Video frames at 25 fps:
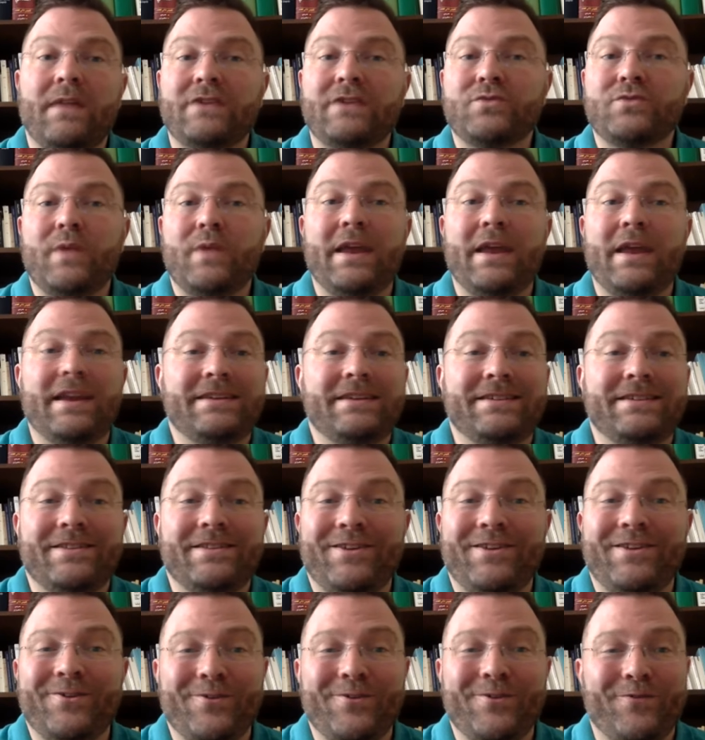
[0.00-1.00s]
tweet into
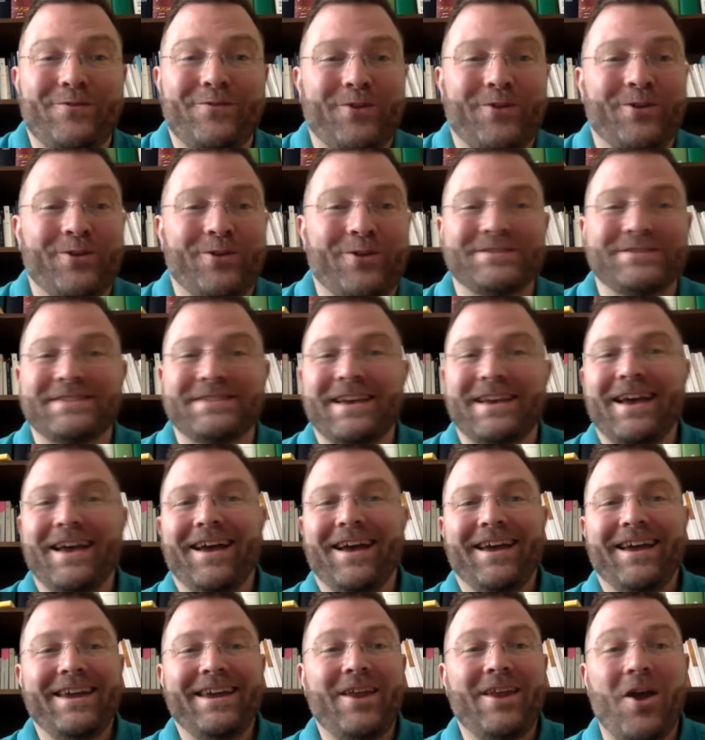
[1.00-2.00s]
the universe
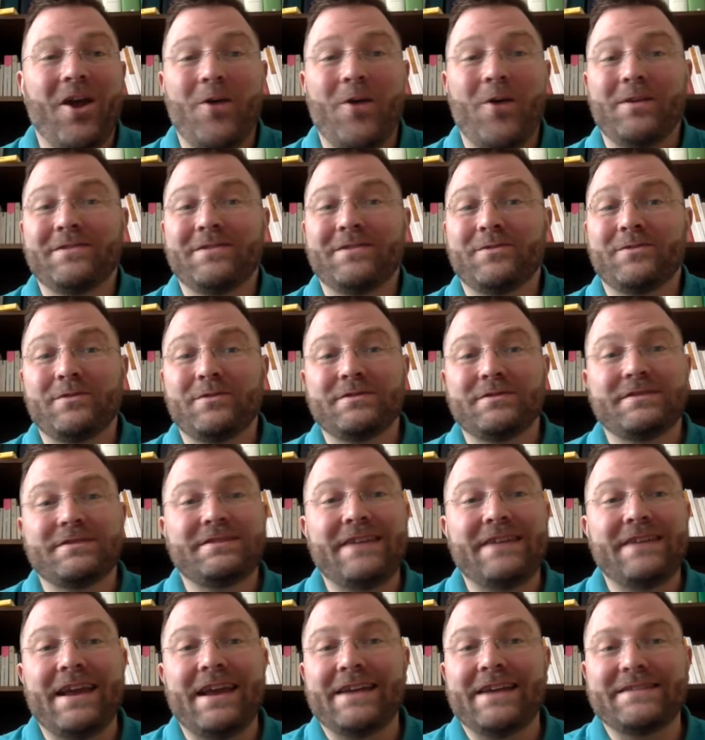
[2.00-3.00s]
you know it sort of
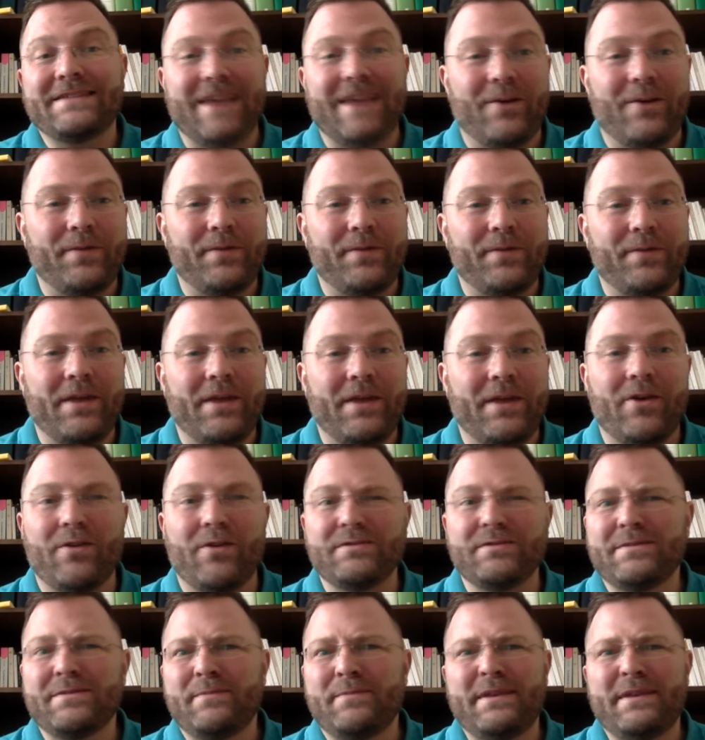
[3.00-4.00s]
sticks out there or
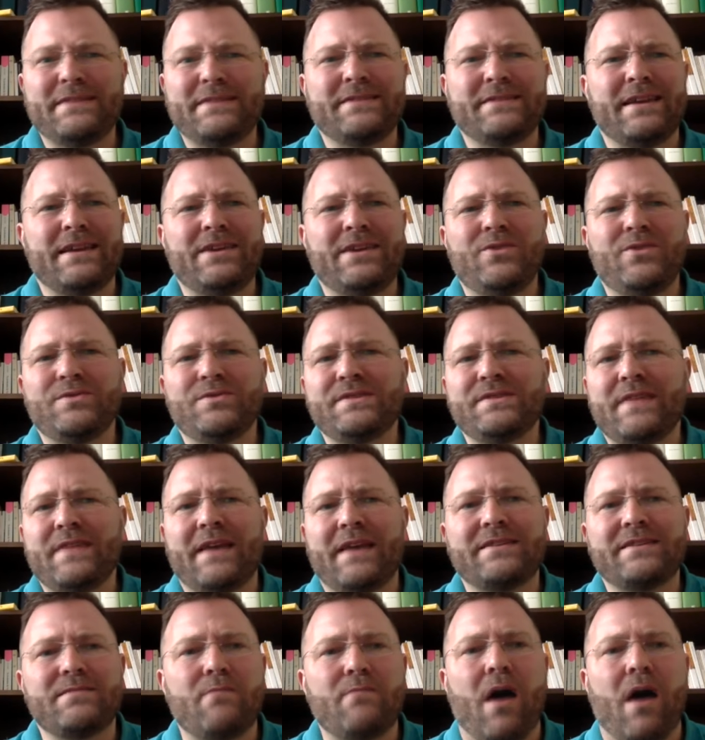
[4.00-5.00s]
somebody's like using that
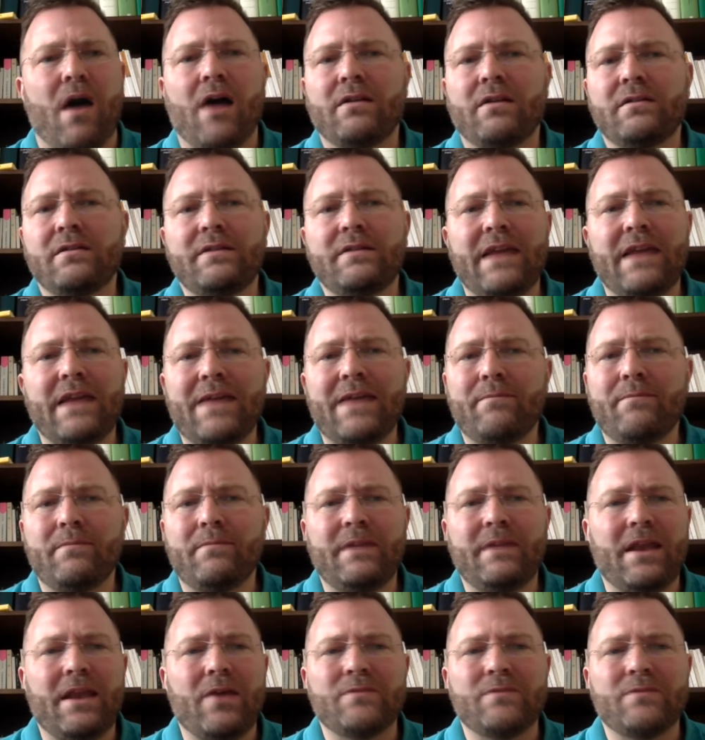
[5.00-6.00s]
to model and
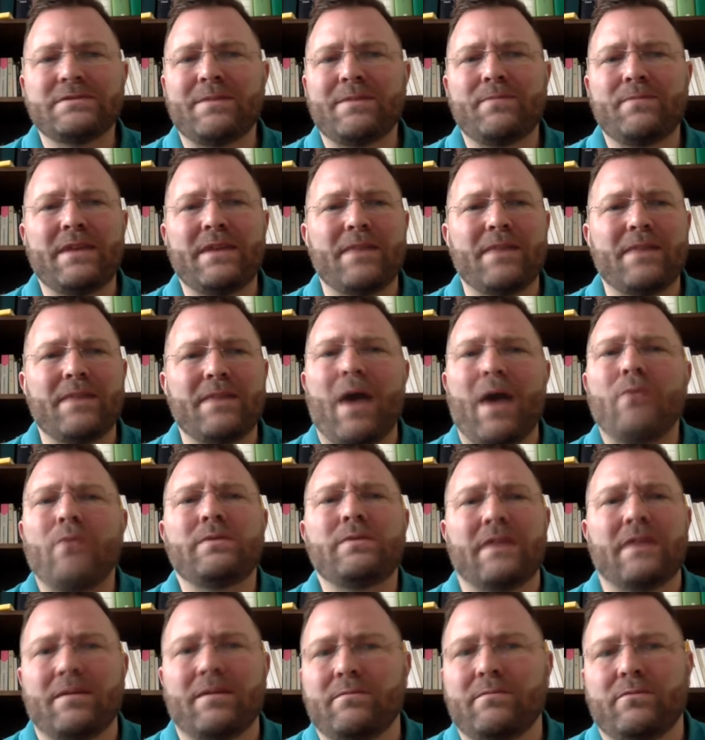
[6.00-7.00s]
you know something about
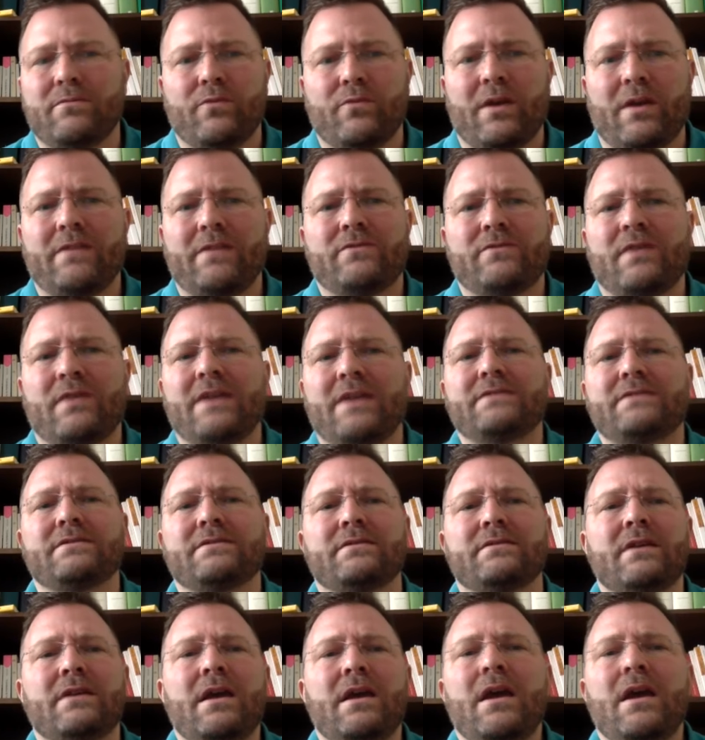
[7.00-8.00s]
them right trying
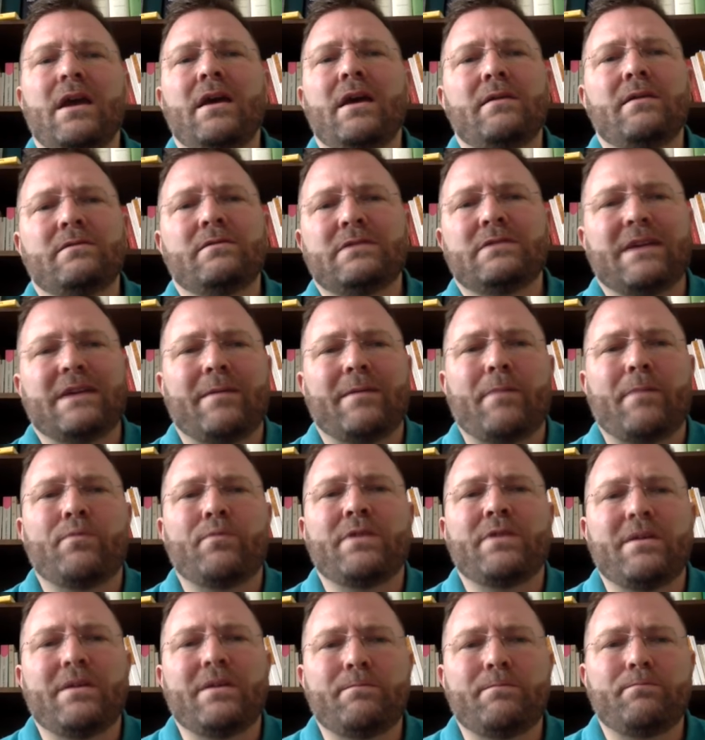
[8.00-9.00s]
to come up
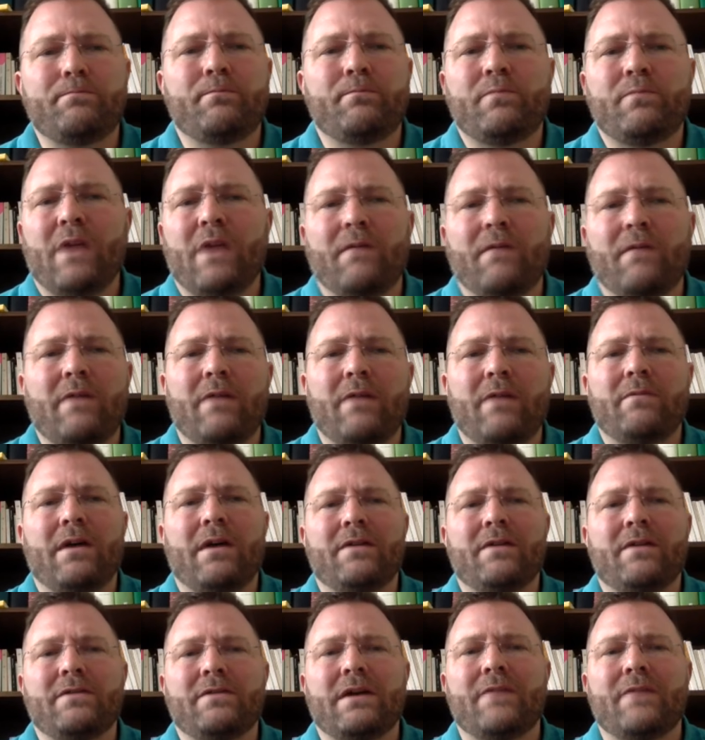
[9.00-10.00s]
with a of,
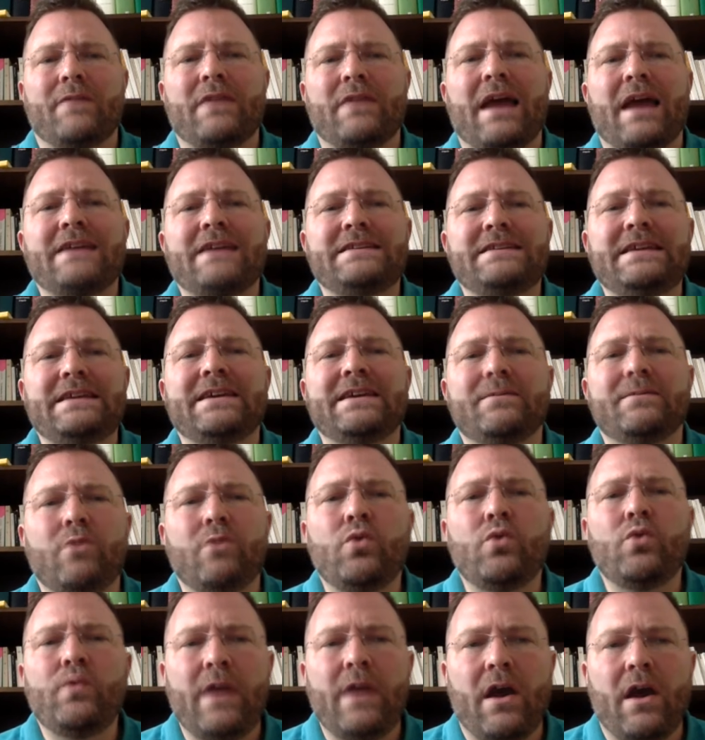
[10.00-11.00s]
of, of an idea of
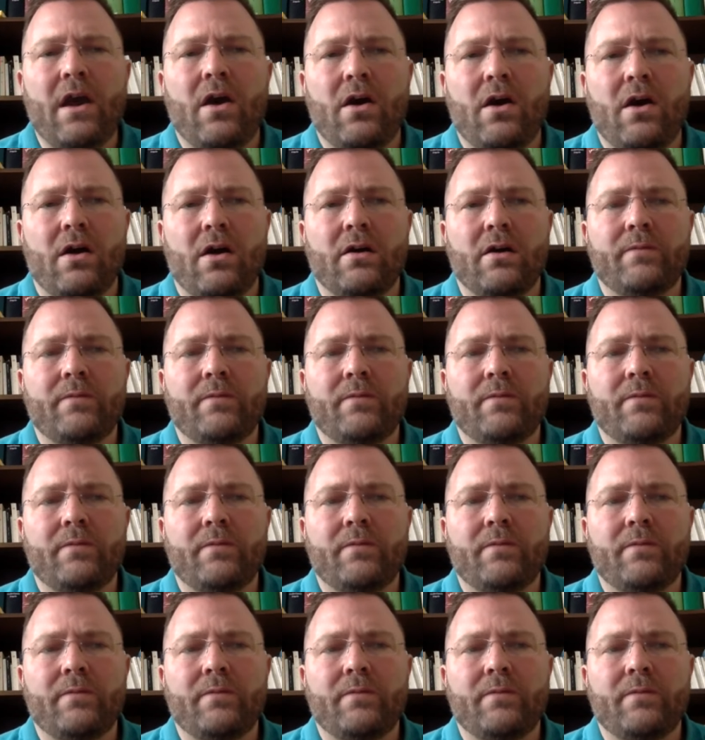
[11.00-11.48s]
who they are